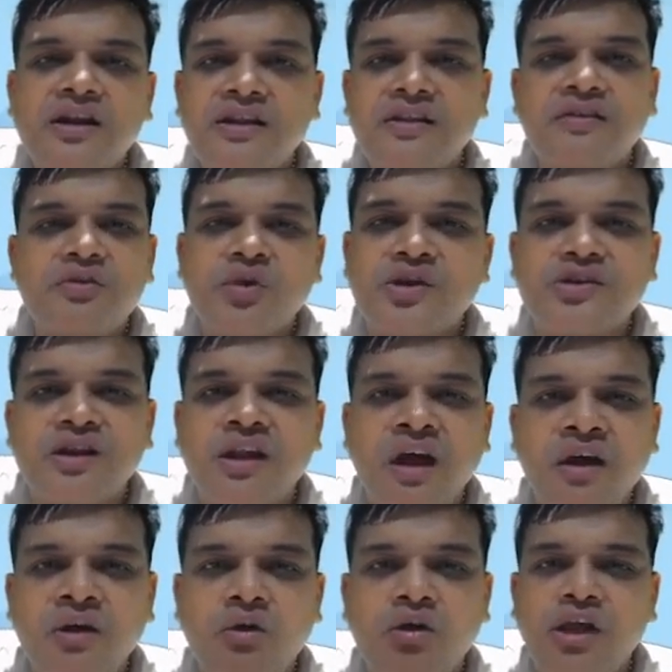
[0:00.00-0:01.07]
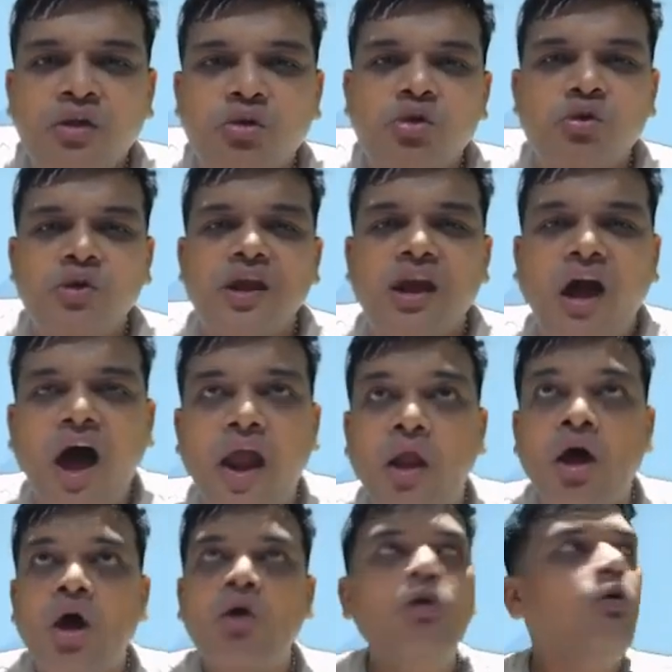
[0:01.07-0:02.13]
this question. Huh? Okay, who we are.
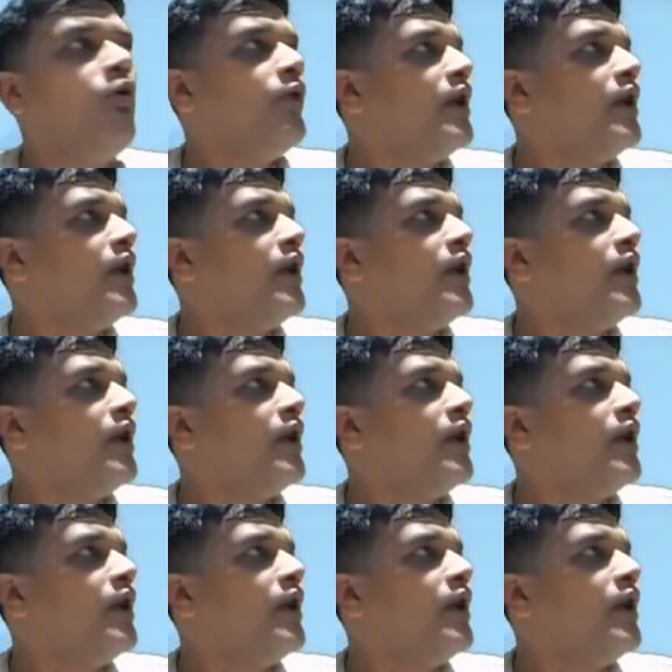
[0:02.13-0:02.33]
Who we